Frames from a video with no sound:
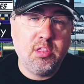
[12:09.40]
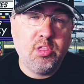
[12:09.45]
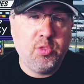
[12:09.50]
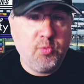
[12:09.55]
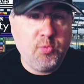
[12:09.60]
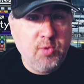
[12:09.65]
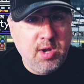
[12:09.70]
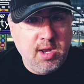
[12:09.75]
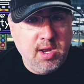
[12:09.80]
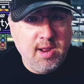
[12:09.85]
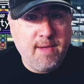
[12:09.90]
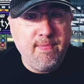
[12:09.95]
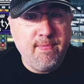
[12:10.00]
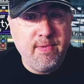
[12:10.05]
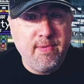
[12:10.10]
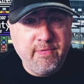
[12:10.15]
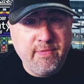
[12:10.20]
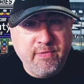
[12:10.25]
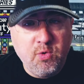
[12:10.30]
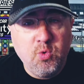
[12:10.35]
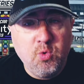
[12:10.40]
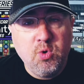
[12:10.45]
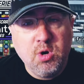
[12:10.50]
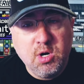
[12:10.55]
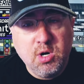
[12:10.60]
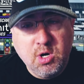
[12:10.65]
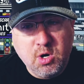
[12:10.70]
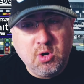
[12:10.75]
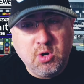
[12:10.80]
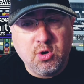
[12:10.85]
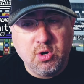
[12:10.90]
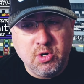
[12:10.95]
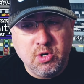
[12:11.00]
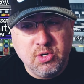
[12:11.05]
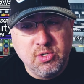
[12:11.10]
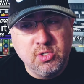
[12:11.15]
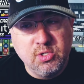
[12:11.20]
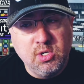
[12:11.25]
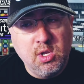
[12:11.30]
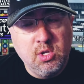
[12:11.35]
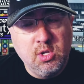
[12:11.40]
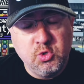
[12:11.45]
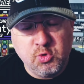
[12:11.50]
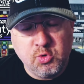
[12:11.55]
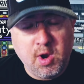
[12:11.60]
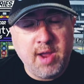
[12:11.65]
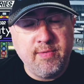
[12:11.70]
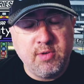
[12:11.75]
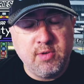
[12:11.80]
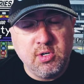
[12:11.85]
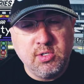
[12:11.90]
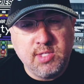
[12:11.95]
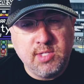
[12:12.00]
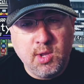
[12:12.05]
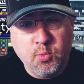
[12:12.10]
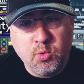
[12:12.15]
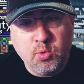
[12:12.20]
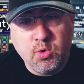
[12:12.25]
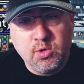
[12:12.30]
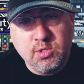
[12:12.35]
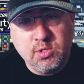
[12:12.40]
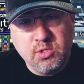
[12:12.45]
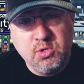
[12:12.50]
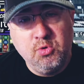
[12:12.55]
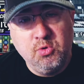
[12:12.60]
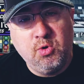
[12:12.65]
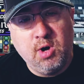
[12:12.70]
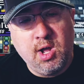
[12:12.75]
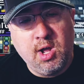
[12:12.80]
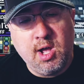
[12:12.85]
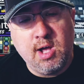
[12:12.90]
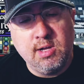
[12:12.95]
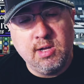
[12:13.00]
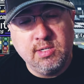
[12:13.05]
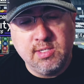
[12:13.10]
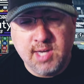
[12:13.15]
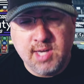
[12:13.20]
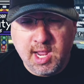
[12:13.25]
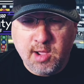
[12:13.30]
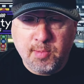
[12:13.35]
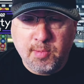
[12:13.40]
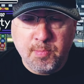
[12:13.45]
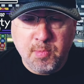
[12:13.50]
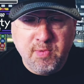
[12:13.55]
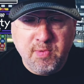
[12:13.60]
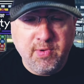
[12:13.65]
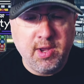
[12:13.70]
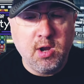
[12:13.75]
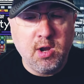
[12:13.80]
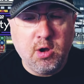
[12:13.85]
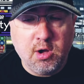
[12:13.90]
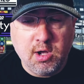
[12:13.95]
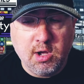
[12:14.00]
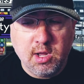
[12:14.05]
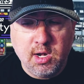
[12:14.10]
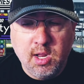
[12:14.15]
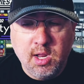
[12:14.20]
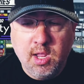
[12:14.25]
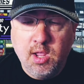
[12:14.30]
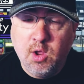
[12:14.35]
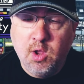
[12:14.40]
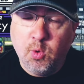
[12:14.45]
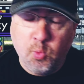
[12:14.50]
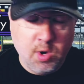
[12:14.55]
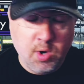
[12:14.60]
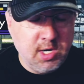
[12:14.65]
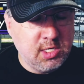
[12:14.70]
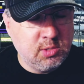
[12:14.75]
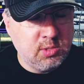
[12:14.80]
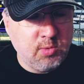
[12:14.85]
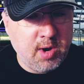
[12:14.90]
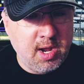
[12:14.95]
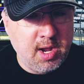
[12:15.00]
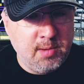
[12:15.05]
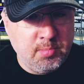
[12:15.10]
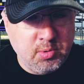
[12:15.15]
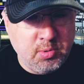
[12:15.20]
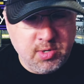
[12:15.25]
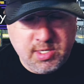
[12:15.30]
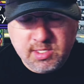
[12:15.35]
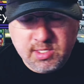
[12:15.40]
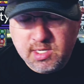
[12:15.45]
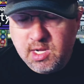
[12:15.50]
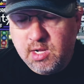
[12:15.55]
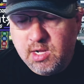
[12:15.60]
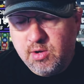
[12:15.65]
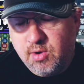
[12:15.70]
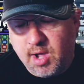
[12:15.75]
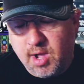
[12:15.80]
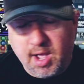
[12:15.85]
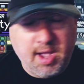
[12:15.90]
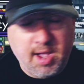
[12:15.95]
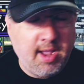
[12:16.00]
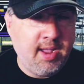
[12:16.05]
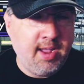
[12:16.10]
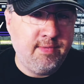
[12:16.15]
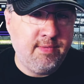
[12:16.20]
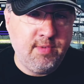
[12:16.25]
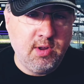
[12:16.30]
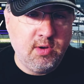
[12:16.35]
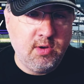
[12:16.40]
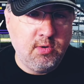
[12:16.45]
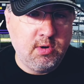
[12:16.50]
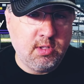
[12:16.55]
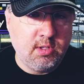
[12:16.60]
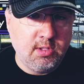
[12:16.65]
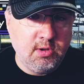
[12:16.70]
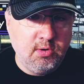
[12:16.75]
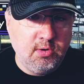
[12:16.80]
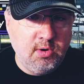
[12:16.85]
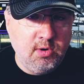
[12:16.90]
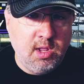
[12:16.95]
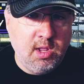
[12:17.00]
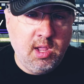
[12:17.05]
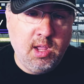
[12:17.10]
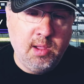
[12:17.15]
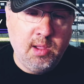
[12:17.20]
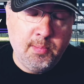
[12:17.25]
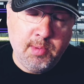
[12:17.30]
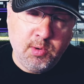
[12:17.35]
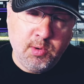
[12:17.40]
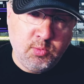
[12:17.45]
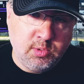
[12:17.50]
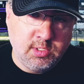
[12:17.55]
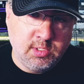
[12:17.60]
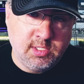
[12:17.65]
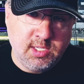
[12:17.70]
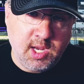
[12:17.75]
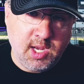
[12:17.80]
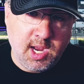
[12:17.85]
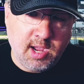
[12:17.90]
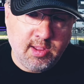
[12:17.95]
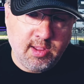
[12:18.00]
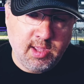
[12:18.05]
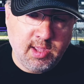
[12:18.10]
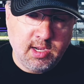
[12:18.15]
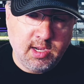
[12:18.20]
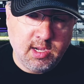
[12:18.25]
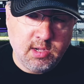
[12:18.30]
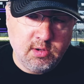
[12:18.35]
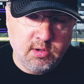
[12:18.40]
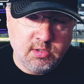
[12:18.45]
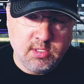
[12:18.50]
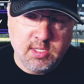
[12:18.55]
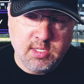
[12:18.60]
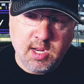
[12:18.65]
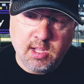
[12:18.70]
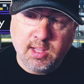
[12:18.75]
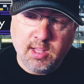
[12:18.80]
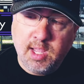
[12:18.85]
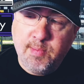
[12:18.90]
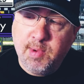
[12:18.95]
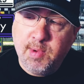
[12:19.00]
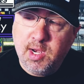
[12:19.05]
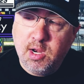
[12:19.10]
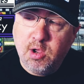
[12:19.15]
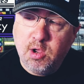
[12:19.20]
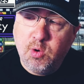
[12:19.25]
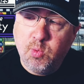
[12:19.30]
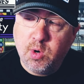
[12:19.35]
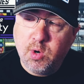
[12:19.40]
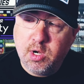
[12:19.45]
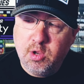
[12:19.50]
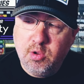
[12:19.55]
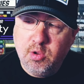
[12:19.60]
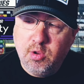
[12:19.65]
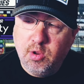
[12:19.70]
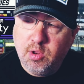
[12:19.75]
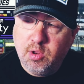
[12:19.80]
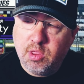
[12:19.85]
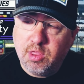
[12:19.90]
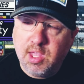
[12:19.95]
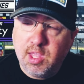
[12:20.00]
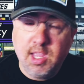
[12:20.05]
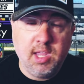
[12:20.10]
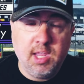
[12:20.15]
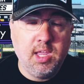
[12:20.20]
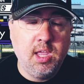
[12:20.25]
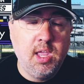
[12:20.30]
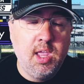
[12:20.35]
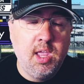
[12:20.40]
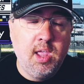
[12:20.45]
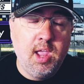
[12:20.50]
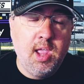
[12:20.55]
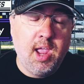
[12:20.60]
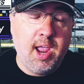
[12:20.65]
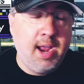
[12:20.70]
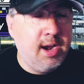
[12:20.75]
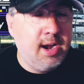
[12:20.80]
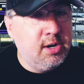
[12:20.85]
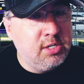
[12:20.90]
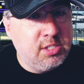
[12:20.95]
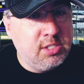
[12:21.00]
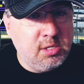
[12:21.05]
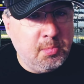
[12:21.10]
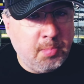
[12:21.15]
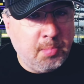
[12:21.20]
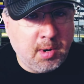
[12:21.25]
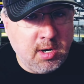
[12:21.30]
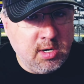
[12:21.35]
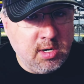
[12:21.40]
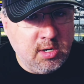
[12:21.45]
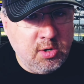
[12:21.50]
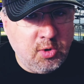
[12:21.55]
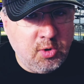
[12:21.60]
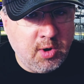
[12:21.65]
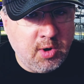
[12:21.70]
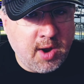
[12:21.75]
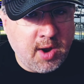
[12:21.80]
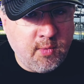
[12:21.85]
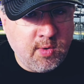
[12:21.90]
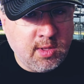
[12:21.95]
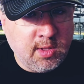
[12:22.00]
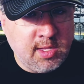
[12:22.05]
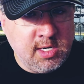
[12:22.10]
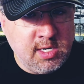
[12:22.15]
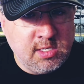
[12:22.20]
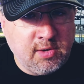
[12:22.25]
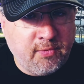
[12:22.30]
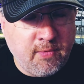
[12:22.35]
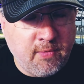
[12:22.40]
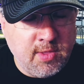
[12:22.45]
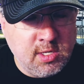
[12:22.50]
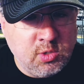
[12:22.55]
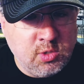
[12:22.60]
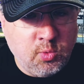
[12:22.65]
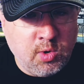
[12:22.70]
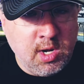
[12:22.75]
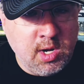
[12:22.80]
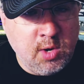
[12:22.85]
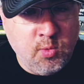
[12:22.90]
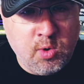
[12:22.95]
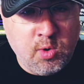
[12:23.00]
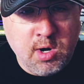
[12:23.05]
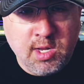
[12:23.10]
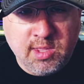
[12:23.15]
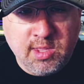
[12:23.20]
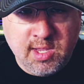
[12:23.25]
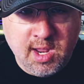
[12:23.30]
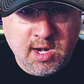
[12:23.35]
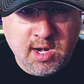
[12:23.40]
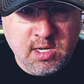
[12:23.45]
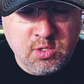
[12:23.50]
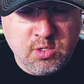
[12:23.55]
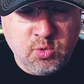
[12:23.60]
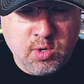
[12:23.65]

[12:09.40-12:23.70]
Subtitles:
three of the four cars, drivers that were at Stewart Haas now moving on. Where does Ryan Preece go? I have no clue, but we'll see how that goes. Now, let me know where you think Harrison Burton, who got released from the 21 at the end of